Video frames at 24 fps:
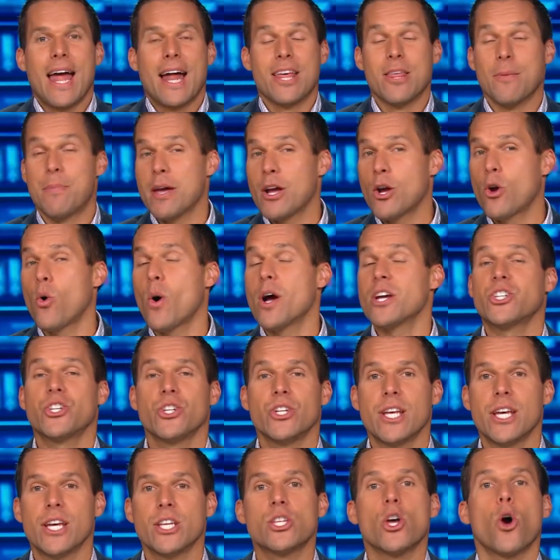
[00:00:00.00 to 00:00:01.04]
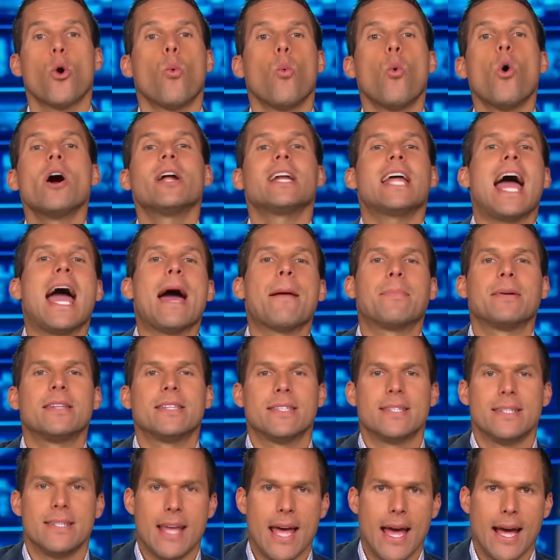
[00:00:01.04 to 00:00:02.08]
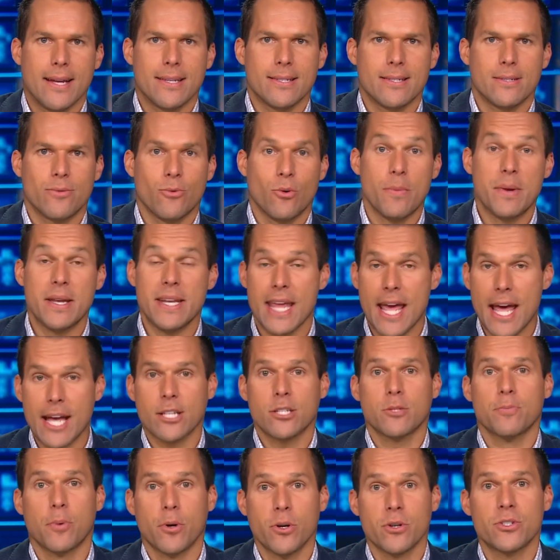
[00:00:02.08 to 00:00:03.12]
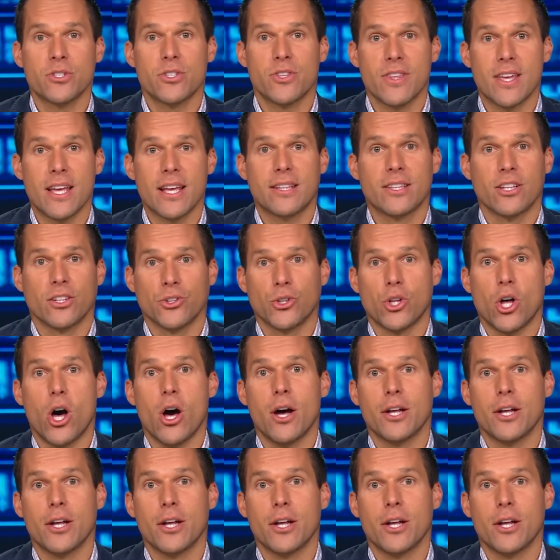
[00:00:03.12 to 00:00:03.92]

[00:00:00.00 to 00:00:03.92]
Now, the big question is, what happens next? Well, many experts think the law